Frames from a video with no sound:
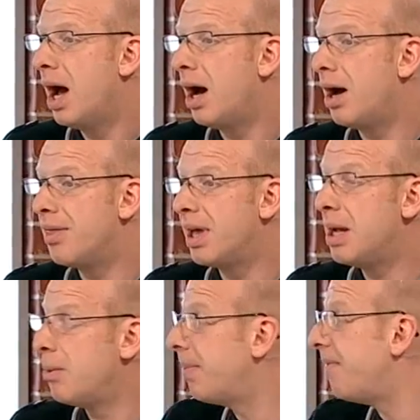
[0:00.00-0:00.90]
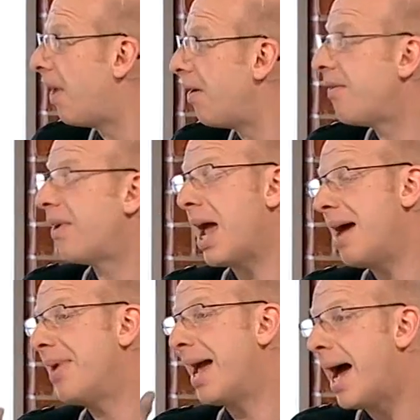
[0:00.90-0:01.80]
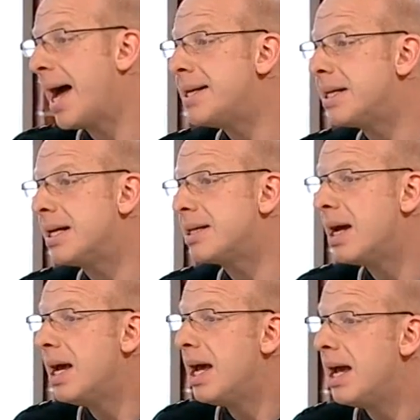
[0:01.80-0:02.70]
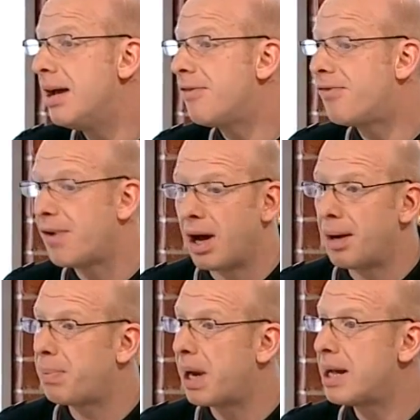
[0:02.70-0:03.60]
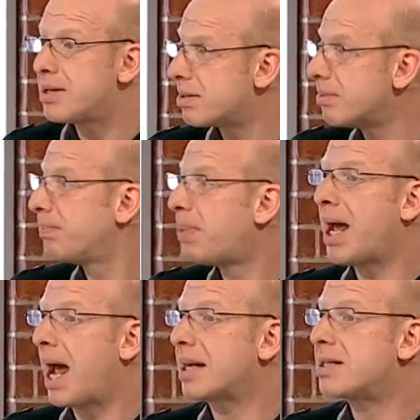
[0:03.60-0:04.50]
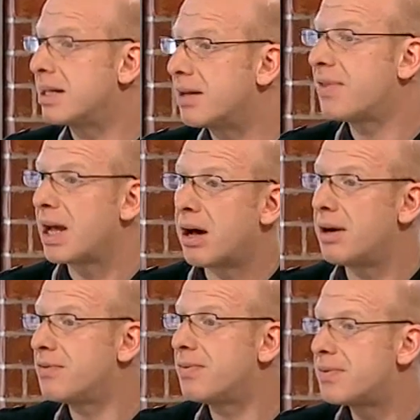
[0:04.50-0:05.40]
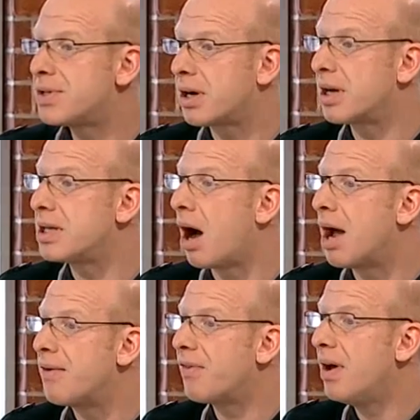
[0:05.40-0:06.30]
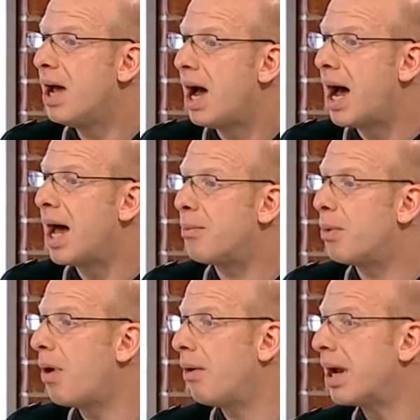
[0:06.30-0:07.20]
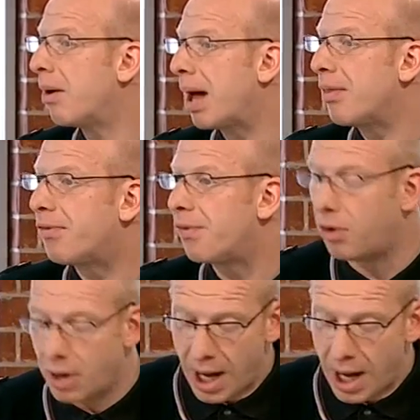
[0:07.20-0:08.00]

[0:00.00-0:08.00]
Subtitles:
that he would be very, very heavy-handed if players play-acted, if they kind of took a dive and were rolling around the floor.